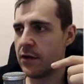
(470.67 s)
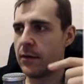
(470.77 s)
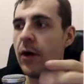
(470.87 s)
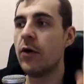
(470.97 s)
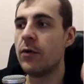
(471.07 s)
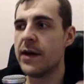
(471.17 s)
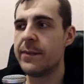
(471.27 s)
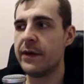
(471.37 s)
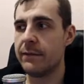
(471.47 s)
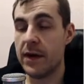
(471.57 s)
Oh,
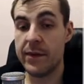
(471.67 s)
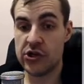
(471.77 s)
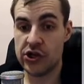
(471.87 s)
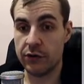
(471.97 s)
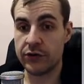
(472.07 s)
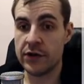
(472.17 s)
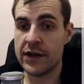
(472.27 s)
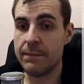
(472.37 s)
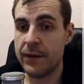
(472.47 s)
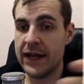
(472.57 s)
maybe children
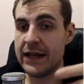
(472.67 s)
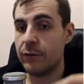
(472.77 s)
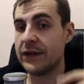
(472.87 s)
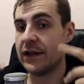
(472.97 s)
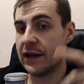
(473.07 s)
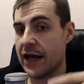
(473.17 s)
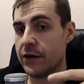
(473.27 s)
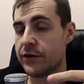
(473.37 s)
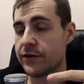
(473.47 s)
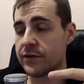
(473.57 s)
can play with the
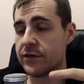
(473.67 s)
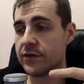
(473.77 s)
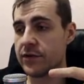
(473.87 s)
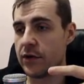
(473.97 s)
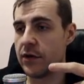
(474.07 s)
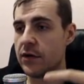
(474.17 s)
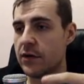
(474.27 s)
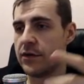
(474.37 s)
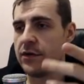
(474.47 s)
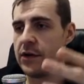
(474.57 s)
letters? So,
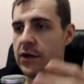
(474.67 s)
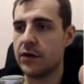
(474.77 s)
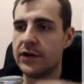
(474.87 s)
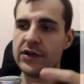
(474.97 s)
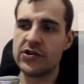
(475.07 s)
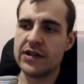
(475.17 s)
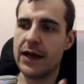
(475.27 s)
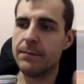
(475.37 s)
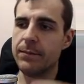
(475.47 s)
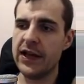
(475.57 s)
you know, they just
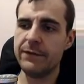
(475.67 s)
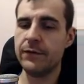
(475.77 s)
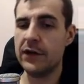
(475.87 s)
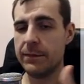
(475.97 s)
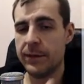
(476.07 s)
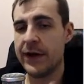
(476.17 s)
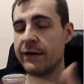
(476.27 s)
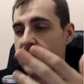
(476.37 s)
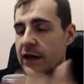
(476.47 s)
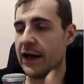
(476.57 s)
like playfully playing
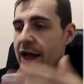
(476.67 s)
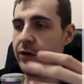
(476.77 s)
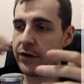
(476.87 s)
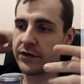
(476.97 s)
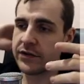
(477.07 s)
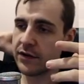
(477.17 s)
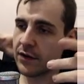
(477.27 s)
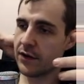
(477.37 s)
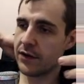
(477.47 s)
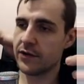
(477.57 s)
with the letters.
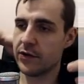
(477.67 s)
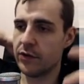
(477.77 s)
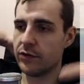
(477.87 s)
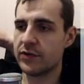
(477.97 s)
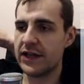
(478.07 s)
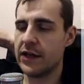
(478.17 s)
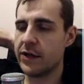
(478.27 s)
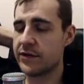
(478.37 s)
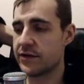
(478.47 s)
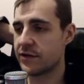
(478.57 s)
So those
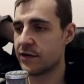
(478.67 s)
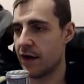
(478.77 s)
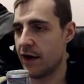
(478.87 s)
idiots...